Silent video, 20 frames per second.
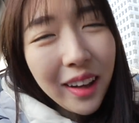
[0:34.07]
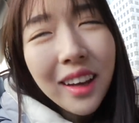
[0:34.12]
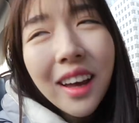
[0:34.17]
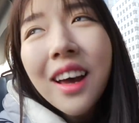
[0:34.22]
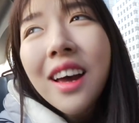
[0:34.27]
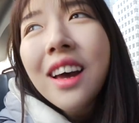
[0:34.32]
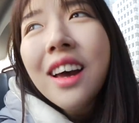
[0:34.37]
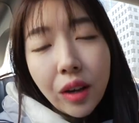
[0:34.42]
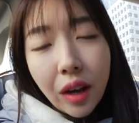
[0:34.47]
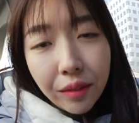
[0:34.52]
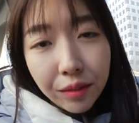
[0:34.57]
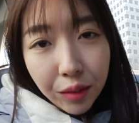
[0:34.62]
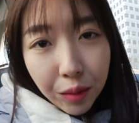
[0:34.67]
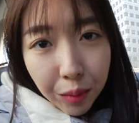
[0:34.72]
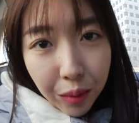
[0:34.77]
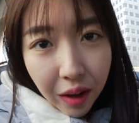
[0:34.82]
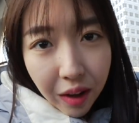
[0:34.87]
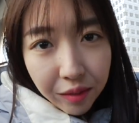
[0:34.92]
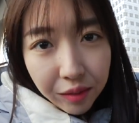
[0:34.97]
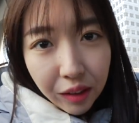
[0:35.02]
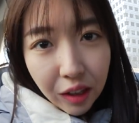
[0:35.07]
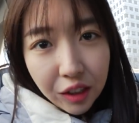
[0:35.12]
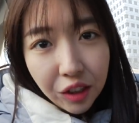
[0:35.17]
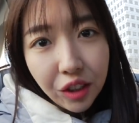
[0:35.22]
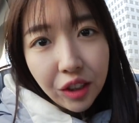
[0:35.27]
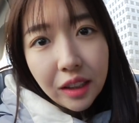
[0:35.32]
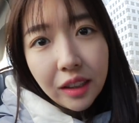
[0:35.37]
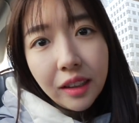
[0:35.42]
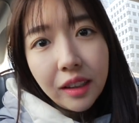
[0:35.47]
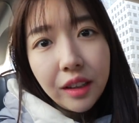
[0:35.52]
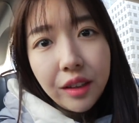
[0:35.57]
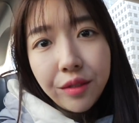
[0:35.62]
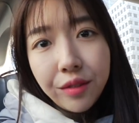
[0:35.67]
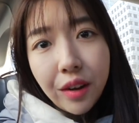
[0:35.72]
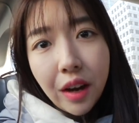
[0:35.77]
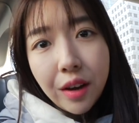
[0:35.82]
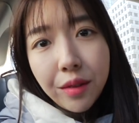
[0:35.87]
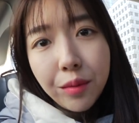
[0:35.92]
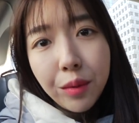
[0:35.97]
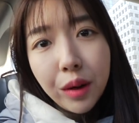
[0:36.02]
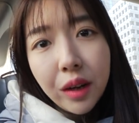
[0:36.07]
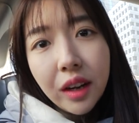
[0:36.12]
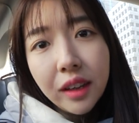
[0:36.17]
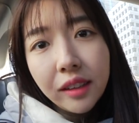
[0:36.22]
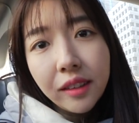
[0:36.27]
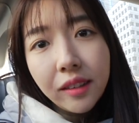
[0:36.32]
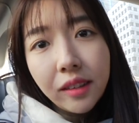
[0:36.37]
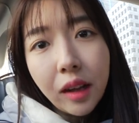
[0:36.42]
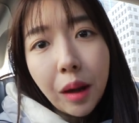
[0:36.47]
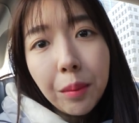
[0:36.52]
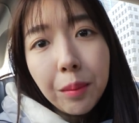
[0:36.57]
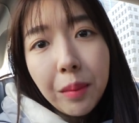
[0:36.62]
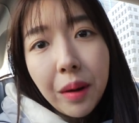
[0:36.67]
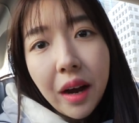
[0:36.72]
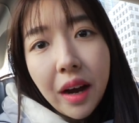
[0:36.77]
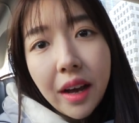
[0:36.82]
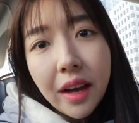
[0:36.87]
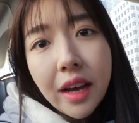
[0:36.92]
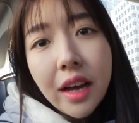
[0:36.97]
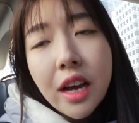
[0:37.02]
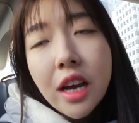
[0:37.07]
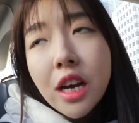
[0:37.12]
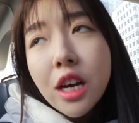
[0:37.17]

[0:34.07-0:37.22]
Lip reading: So after we have lunch at D5, we're gonna stop by